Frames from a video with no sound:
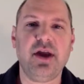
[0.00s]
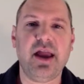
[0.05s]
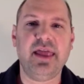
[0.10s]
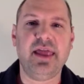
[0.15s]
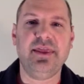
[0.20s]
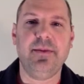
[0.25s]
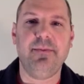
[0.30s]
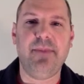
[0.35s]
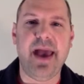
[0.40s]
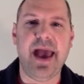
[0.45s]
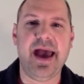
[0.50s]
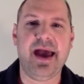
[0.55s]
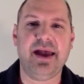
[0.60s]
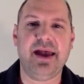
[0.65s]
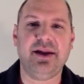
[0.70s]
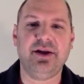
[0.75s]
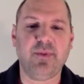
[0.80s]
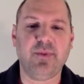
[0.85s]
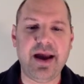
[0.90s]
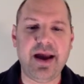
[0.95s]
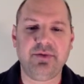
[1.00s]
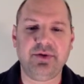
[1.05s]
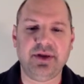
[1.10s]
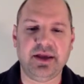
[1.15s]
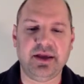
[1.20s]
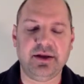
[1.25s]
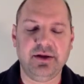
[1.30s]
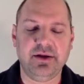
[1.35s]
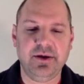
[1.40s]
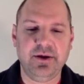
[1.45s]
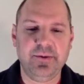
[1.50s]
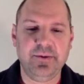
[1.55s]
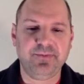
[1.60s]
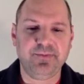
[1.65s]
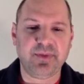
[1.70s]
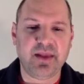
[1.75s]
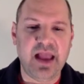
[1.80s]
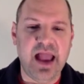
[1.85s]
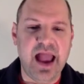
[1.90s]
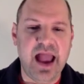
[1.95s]
and the bed around it.
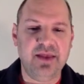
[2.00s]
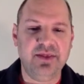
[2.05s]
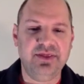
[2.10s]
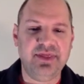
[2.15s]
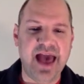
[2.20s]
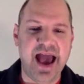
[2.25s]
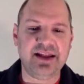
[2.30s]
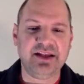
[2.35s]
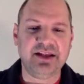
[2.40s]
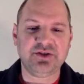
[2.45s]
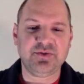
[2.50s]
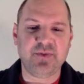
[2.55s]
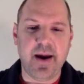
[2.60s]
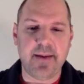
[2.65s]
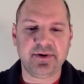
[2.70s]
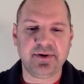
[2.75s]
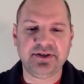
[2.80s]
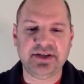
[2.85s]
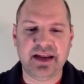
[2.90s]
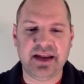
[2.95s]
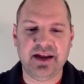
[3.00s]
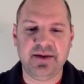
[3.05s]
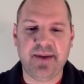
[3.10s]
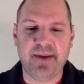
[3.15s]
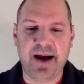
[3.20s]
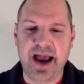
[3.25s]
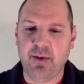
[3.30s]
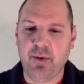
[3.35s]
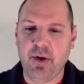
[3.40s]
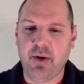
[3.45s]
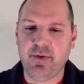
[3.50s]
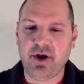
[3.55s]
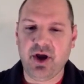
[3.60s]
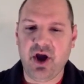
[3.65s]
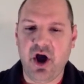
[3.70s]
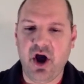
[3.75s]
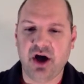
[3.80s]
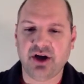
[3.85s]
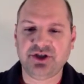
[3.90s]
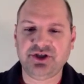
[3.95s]
And that is represented by what we
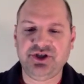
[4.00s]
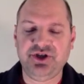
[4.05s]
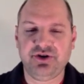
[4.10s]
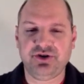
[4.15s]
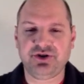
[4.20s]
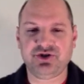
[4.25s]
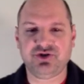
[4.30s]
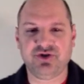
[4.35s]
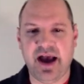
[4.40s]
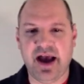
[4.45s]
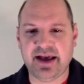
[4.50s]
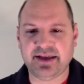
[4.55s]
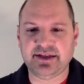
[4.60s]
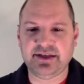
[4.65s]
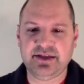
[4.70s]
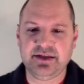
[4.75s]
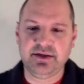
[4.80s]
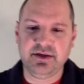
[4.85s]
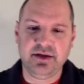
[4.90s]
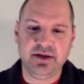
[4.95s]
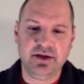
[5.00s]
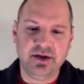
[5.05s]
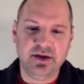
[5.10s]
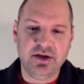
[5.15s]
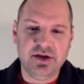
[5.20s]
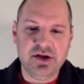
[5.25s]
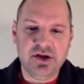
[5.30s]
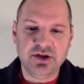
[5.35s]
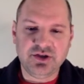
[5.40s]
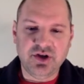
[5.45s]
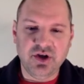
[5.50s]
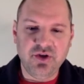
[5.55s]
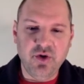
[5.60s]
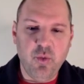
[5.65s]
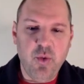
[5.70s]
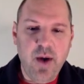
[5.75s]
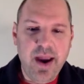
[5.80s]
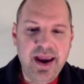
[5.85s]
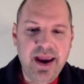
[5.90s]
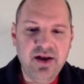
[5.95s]
call shear stress. So the
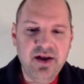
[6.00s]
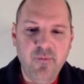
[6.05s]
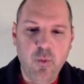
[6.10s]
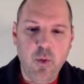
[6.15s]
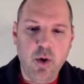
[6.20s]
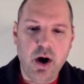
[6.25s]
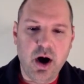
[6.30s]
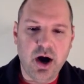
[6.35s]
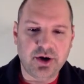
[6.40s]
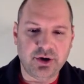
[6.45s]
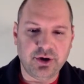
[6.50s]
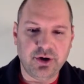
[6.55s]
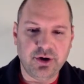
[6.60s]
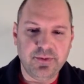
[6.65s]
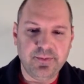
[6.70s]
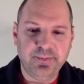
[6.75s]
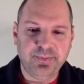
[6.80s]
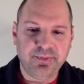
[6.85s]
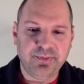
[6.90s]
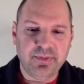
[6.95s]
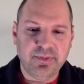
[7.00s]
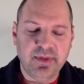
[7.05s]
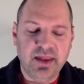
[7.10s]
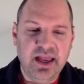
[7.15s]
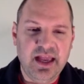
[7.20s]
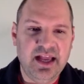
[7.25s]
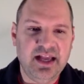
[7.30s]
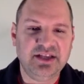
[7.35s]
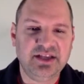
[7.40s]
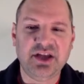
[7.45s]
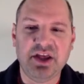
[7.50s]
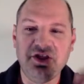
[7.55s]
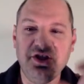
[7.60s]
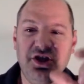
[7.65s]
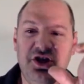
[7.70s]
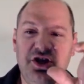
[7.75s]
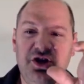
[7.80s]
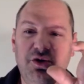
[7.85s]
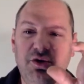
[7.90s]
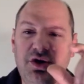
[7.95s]
weight of water is the
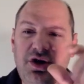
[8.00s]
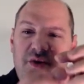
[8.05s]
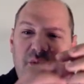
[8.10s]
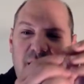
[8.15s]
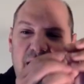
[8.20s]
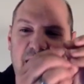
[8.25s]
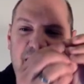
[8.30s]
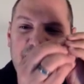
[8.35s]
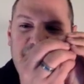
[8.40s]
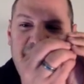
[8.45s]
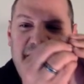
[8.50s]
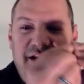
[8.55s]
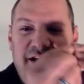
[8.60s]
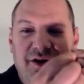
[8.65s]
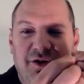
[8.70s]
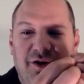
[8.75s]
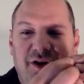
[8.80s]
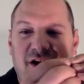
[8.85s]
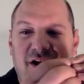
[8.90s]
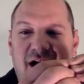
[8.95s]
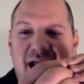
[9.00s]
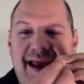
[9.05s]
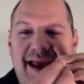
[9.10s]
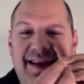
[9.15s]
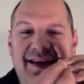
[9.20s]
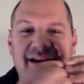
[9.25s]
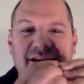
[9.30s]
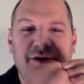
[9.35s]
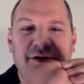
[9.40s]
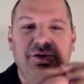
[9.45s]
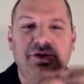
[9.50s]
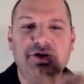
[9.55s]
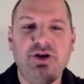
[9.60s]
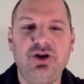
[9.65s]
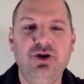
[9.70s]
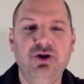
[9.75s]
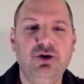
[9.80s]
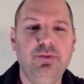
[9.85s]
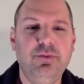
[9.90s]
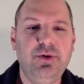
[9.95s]
unit weight, like any little
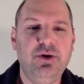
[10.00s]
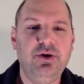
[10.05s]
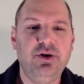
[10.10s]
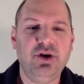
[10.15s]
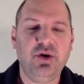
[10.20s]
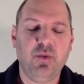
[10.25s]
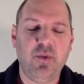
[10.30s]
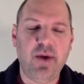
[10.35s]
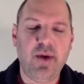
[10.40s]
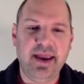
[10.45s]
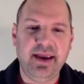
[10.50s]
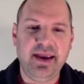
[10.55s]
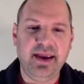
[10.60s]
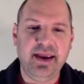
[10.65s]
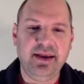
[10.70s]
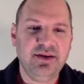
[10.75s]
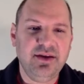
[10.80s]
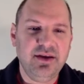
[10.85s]
cube unit weight,